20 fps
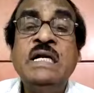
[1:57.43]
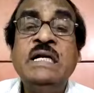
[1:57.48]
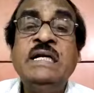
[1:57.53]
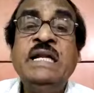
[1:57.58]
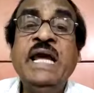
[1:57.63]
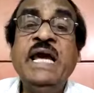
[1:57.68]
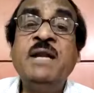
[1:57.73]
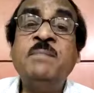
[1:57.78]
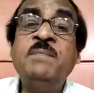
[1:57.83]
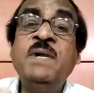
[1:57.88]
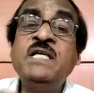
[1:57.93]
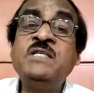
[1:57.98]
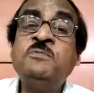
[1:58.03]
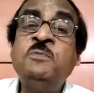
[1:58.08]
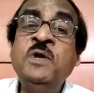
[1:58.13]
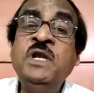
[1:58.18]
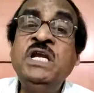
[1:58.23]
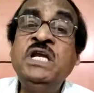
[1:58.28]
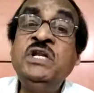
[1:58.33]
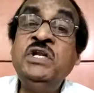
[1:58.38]
There must
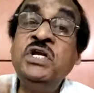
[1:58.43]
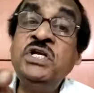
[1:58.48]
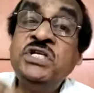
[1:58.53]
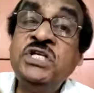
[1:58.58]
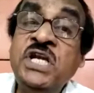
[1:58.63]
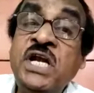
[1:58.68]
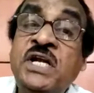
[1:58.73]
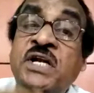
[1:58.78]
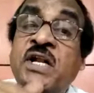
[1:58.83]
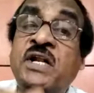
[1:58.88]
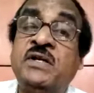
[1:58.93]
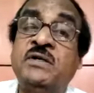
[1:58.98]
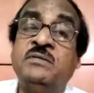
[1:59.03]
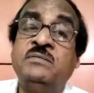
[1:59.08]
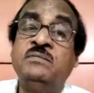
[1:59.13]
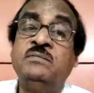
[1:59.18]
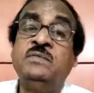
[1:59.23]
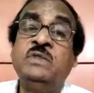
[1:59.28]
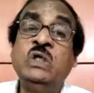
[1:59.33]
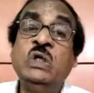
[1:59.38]
be initiator.
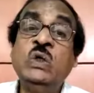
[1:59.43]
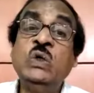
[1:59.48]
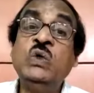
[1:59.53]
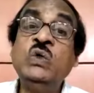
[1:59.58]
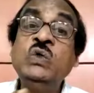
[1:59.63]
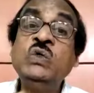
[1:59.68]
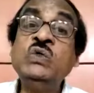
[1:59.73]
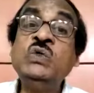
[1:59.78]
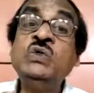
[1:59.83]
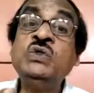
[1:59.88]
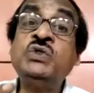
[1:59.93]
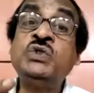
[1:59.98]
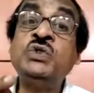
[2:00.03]
Who